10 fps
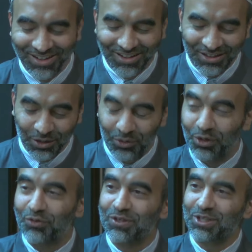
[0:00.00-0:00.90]
the
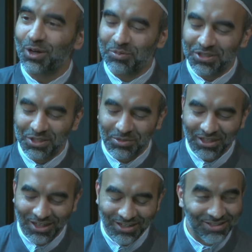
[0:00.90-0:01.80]
roof was open,
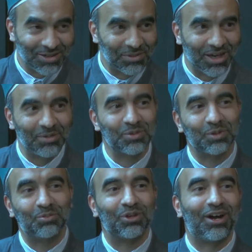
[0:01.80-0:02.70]
Jibril Jibreel comes
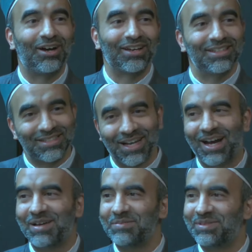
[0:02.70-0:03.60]
with Buraq, it's
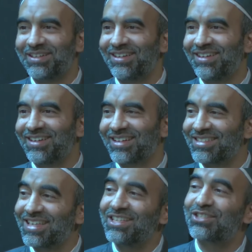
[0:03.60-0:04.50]
time. Because
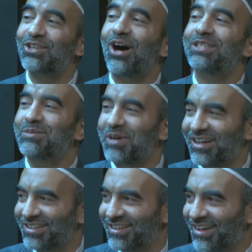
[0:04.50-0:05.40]
he's sought by
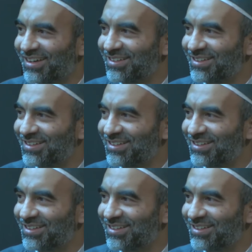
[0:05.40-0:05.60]
Allah.